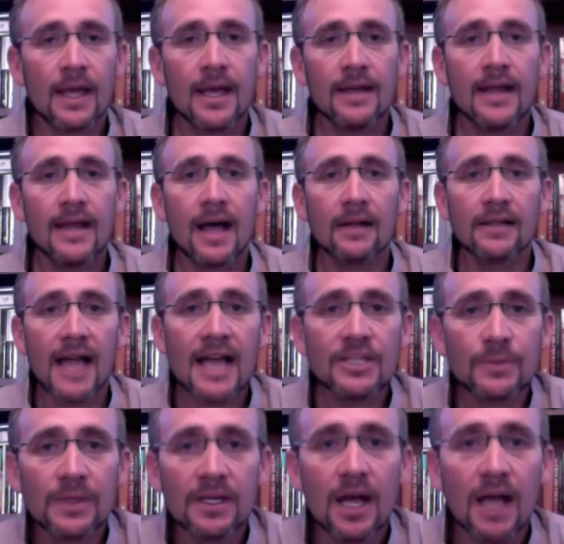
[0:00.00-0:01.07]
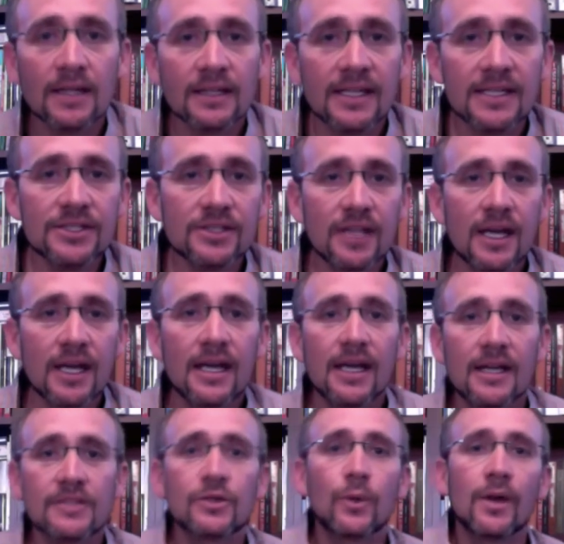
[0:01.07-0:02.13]
Now, last but not least,
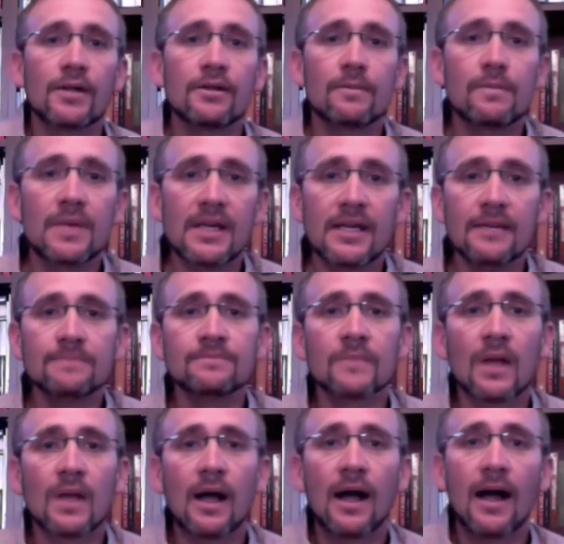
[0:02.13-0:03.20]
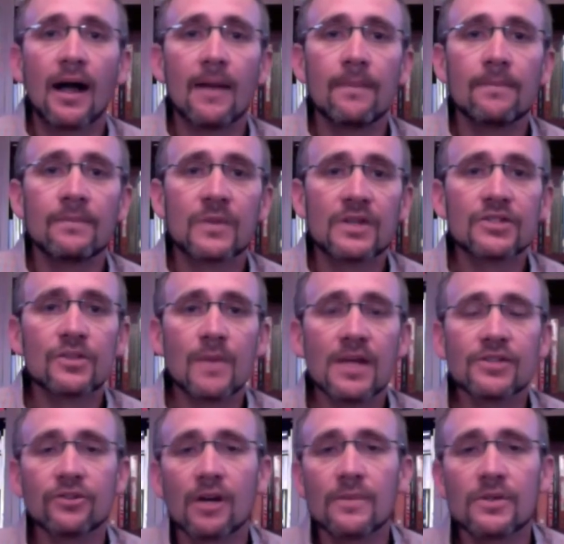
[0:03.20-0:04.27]
is going to be, um, this
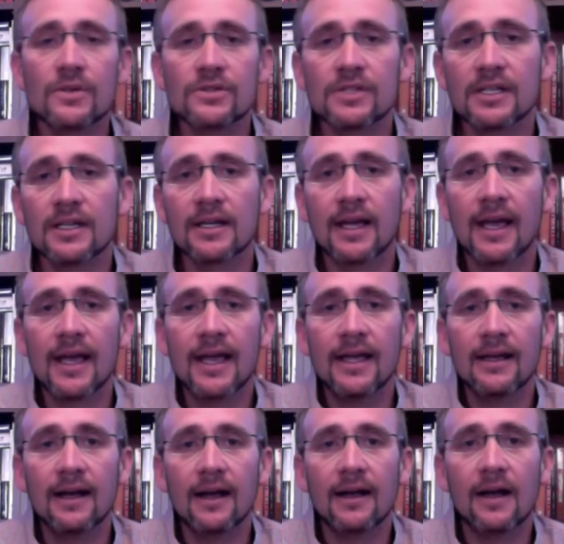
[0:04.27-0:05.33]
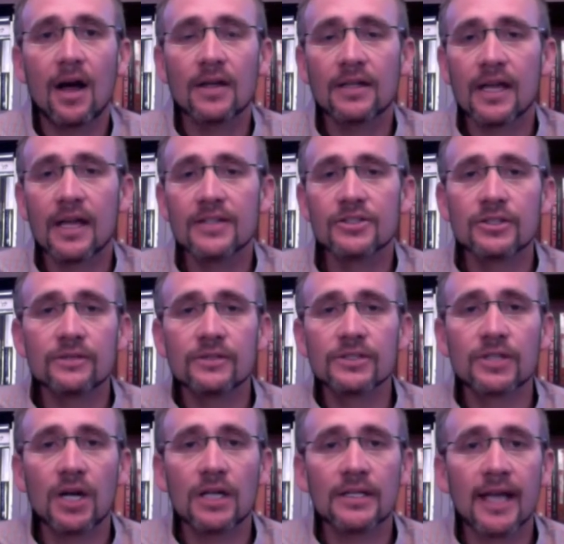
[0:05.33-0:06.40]
semester I'm using a uh, online service
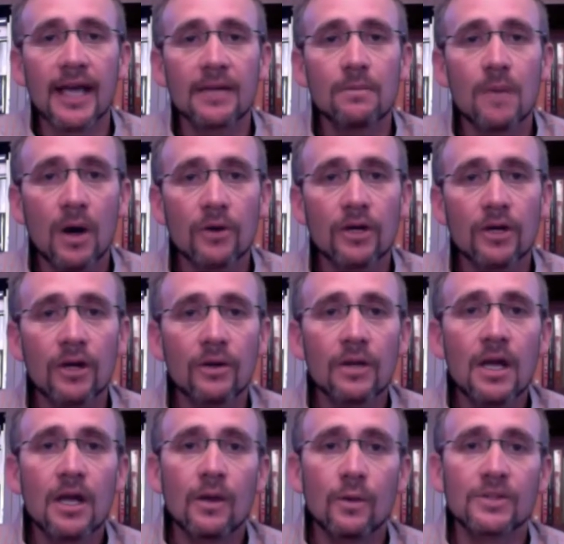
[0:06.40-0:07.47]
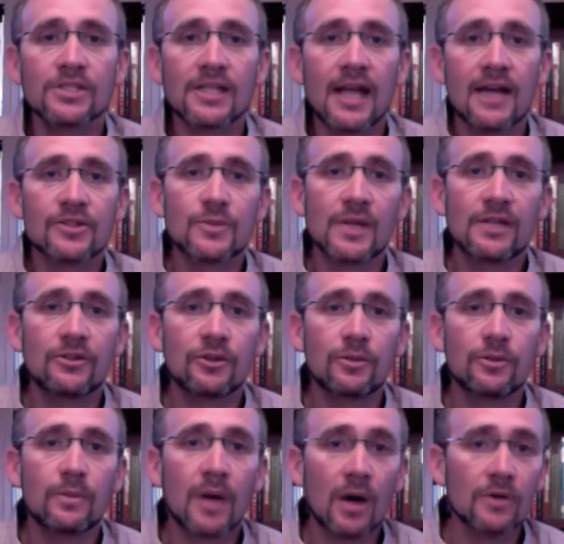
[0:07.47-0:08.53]
called Edmodo, which allows me to
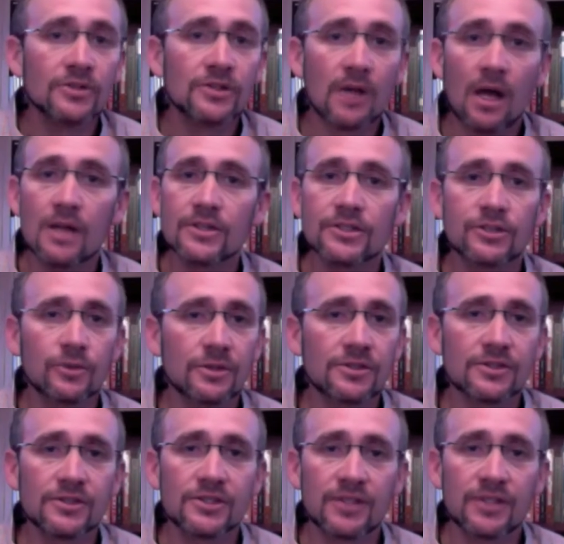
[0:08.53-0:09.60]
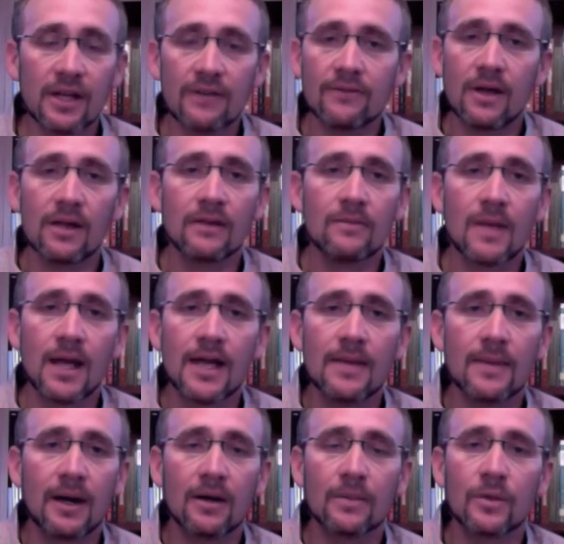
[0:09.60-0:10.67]
post all sorts of stuff, all of my
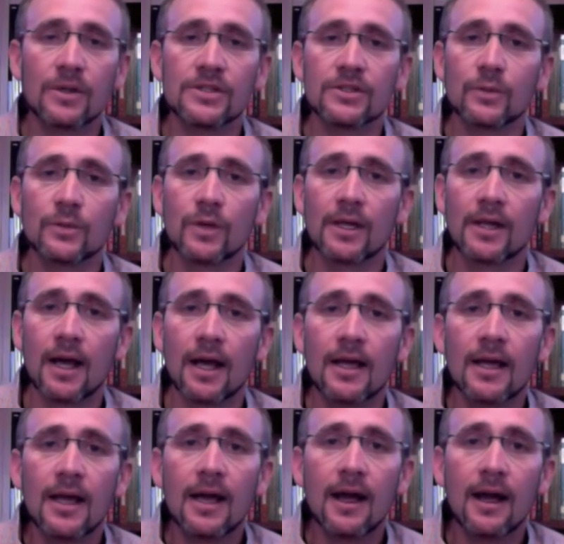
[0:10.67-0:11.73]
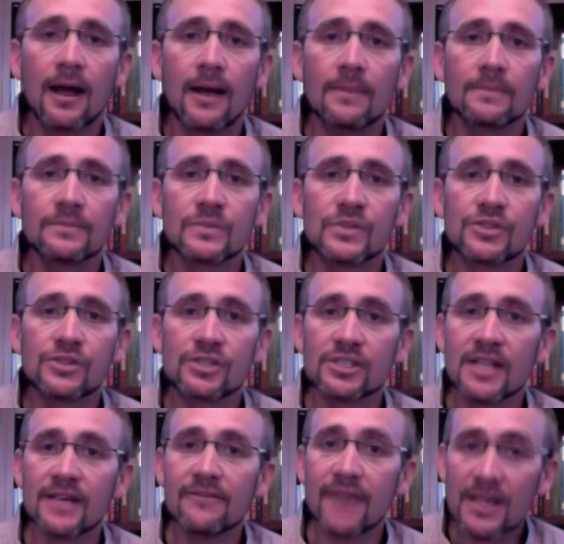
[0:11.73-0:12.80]
PowerPoints and whatnot. Um, it's just
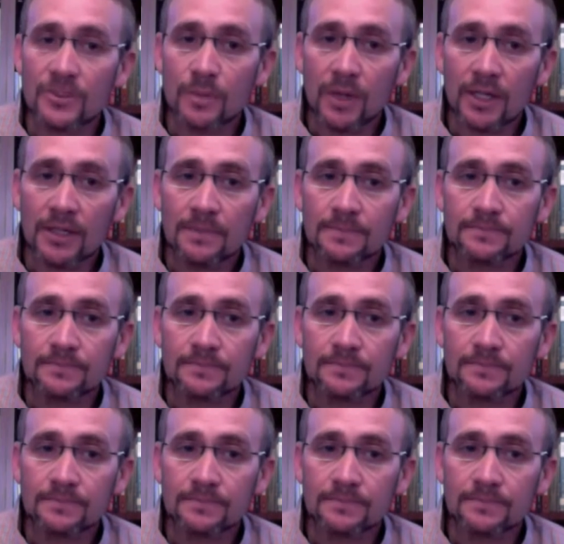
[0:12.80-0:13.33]
like Facebook.